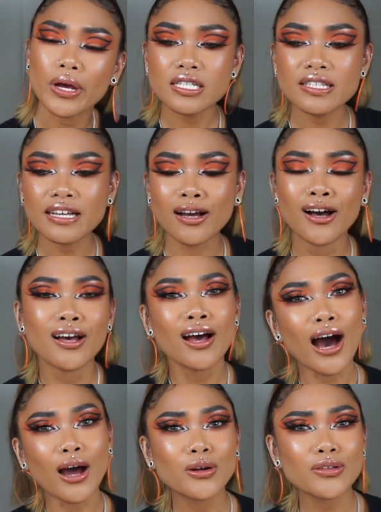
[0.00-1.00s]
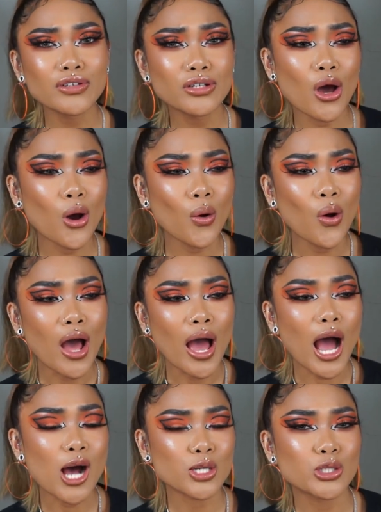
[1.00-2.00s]
She's like, I don't even know
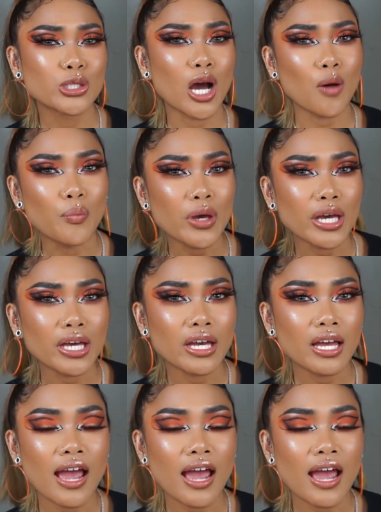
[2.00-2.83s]
how she got bit.